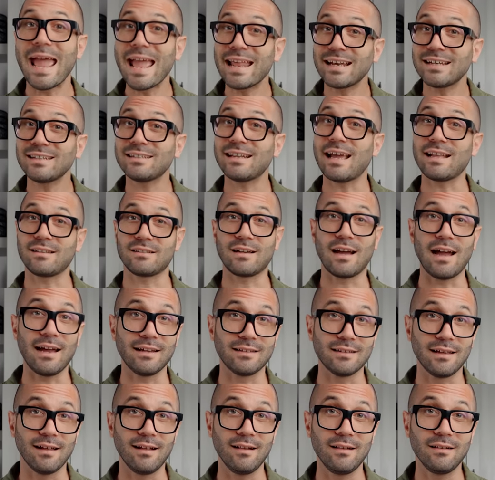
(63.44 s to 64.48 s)
and that
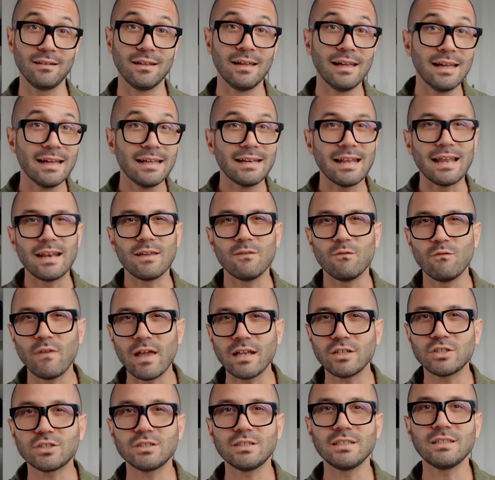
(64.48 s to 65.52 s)
cocktail that
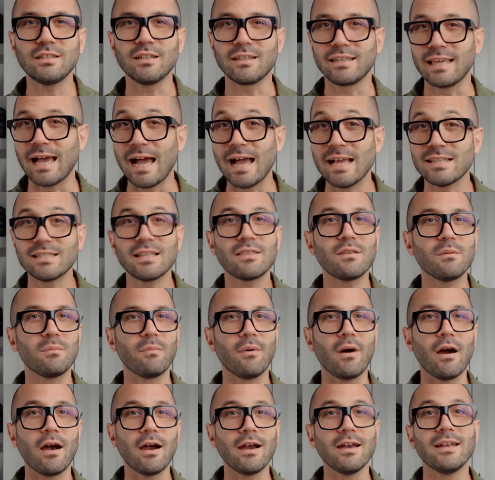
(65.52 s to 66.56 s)
eventually the guys at the
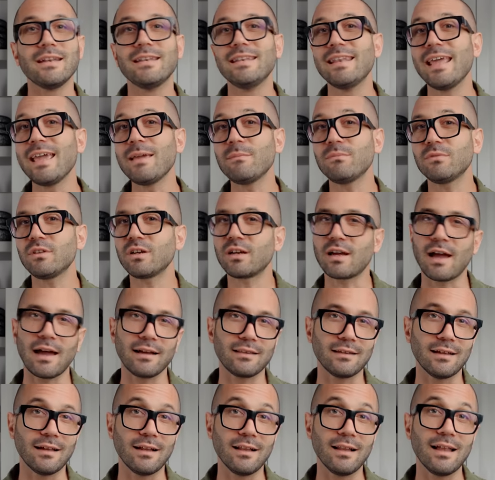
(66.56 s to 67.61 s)
bar named the
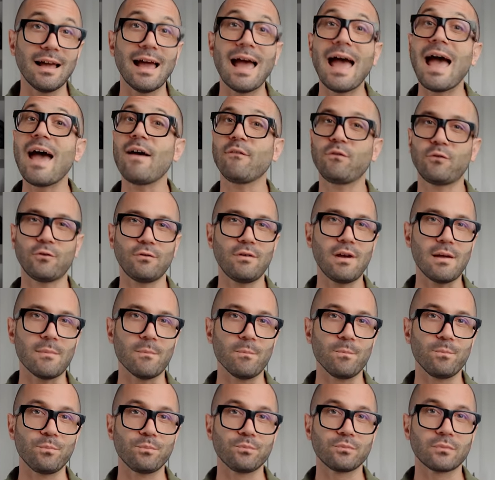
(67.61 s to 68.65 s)
cocktail after
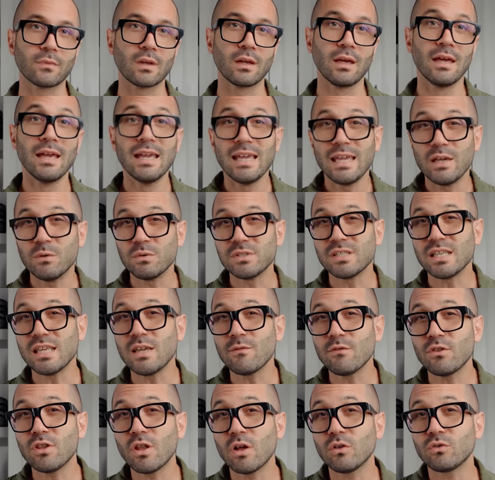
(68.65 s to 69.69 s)
him. It was
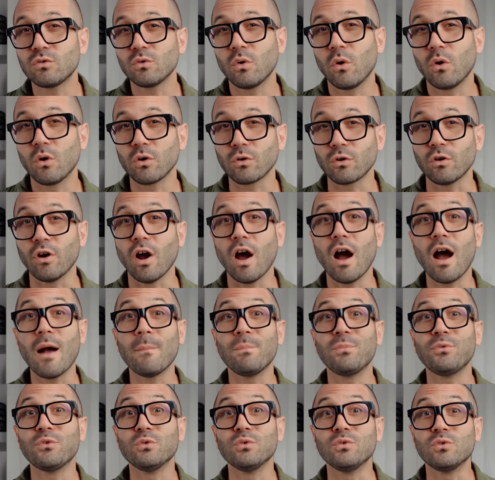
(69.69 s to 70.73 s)
even known to order
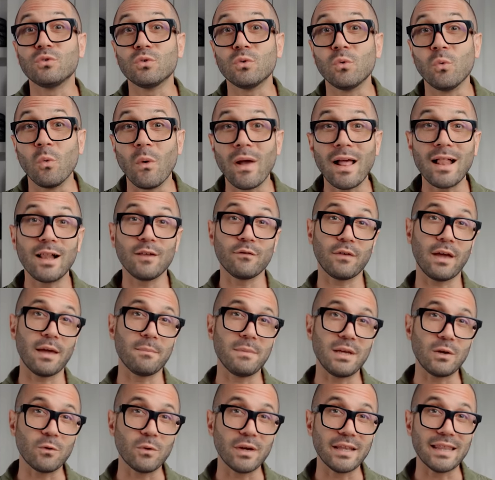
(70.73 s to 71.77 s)
up to 12
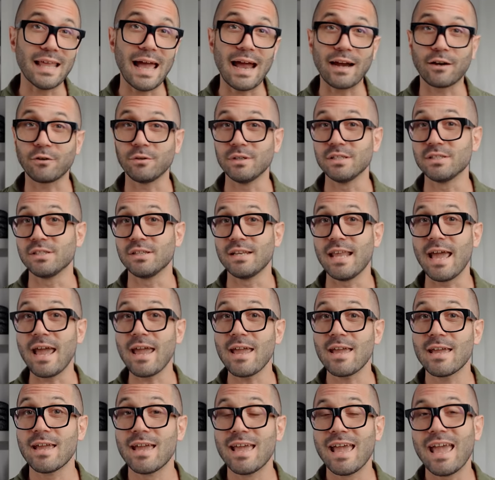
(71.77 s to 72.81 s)
Hemingway daiquiris a
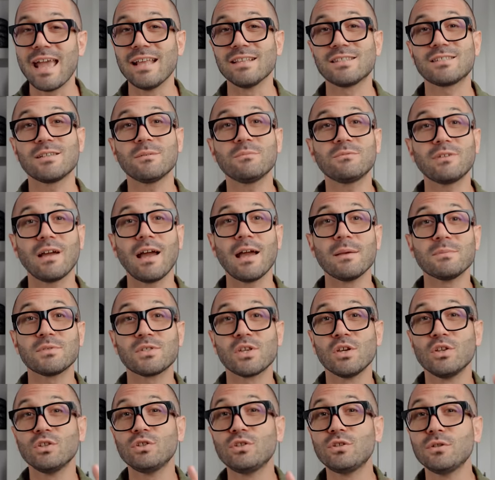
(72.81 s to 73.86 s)
day, and
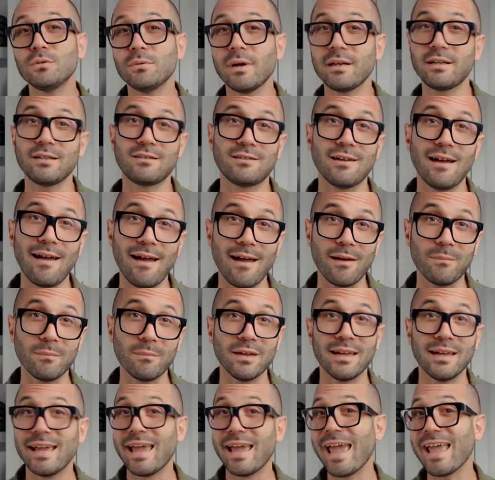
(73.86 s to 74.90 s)
sometimes 2 at a
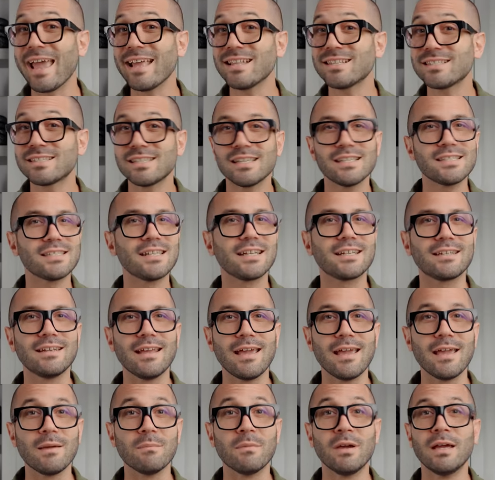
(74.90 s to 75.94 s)
time, hence his
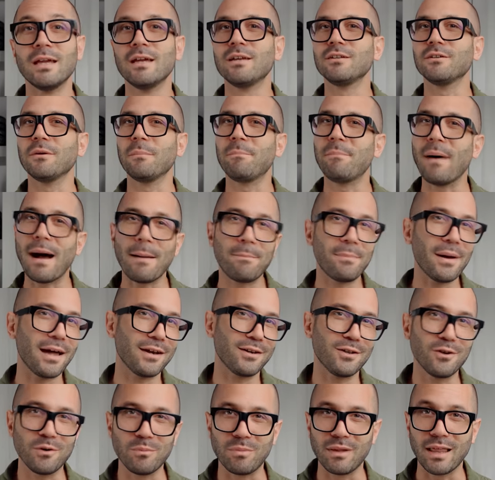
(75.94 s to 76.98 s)
nickname, the Papa
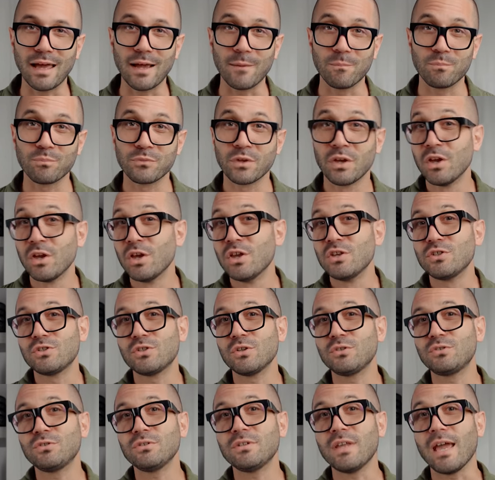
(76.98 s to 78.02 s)
Doble.
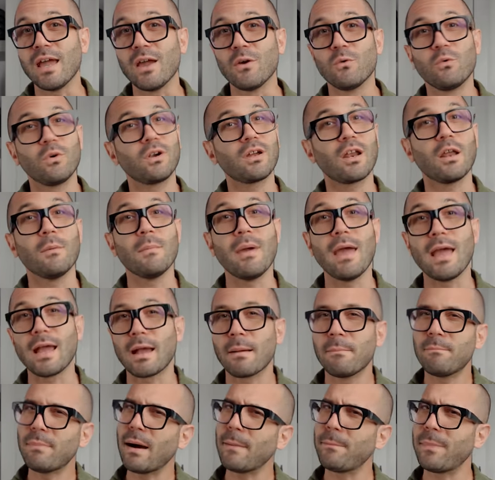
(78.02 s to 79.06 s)
So today, we're gonna
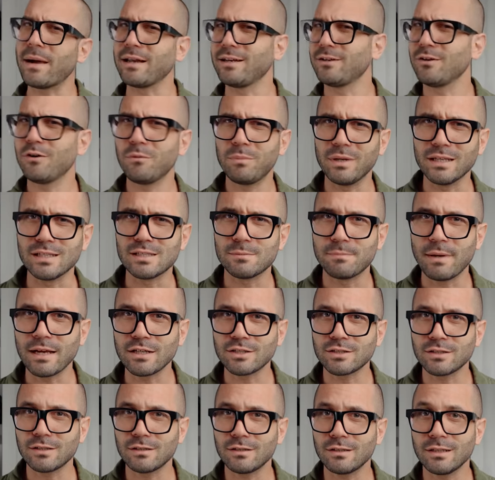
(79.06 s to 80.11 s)
make Papa Doble
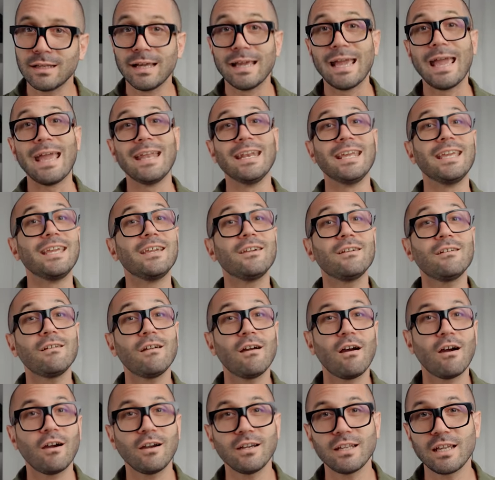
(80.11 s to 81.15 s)
special, and
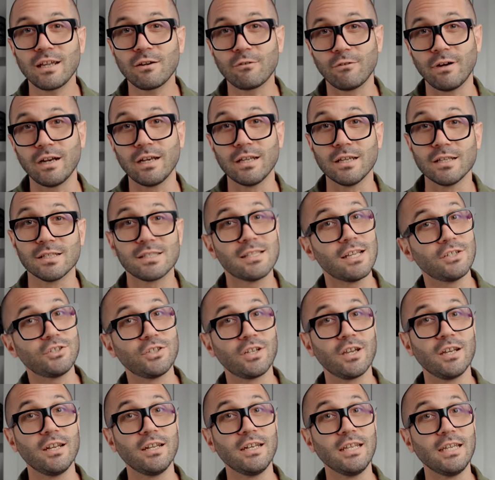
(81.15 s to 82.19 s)
here are the ingredients that
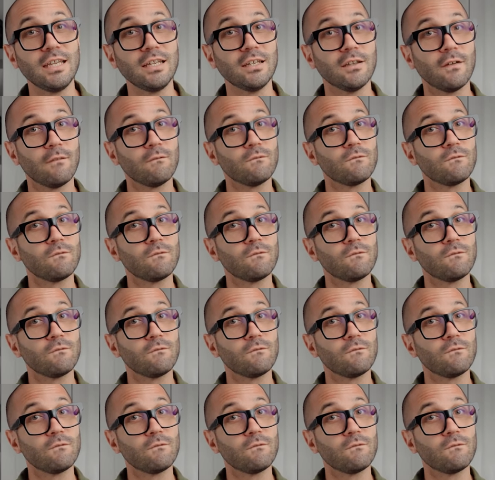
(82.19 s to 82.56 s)
you're gonna need.